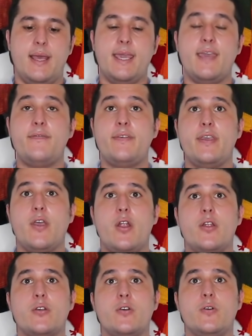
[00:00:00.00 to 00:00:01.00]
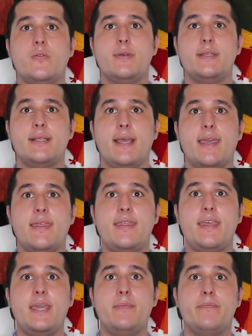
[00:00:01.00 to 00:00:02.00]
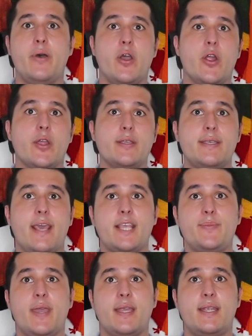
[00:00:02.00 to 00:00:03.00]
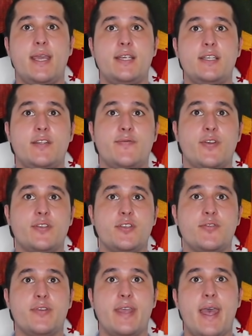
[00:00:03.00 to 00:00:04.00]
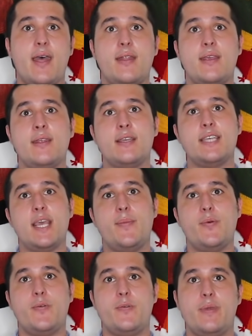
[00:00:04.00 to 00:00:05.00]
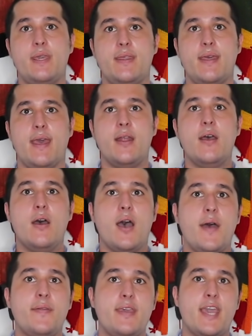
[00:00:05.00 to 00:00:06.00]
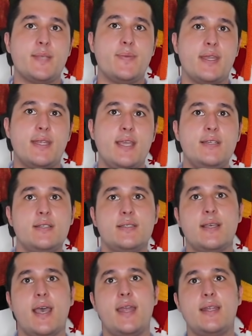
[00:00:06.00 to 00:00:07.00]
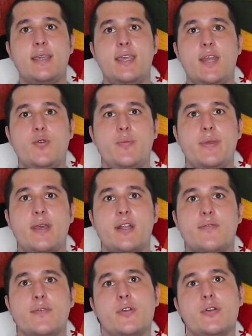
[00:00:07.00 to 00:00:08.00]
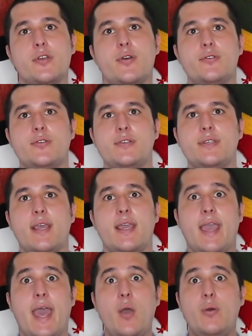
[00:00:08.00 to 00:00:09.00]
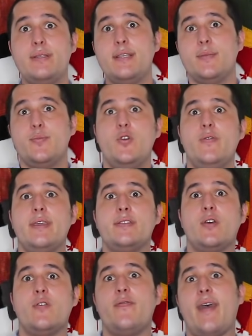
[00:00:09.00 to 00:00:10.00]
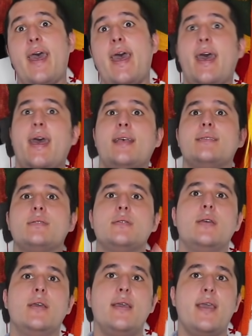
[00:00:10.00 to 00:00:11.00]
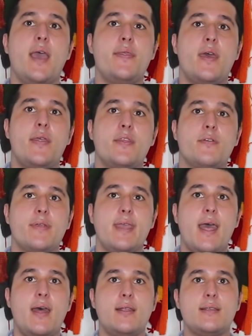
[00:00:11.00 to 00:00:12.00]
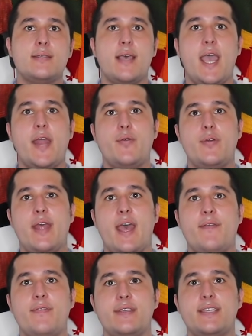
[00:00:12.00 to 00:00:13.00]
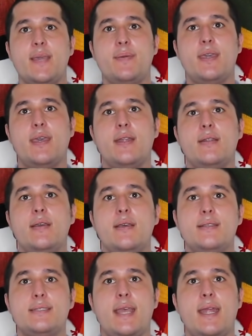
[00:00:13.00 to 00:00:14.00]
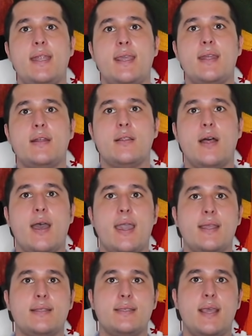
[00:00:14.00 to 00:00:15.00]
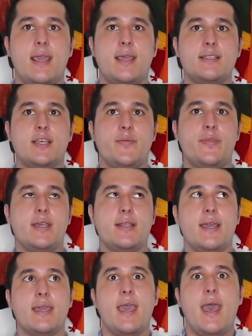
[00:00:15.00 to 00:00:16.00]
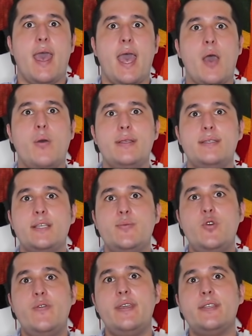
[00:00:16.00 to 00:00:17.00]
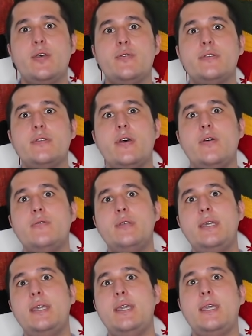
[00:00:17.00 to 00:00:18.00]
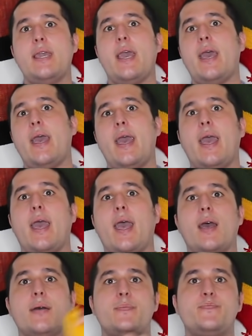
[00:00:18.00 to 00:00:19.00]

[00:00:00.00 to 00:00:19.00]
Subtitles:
Like if the article was like theme parks, expectations versus reality, an example would be that on the expectation side, a kid would be on a roller coaster saying, "How is this moving so fast?" And then the reality side would have the same kid standing in a line saying something like, "How is this moving so slowly? Yeah."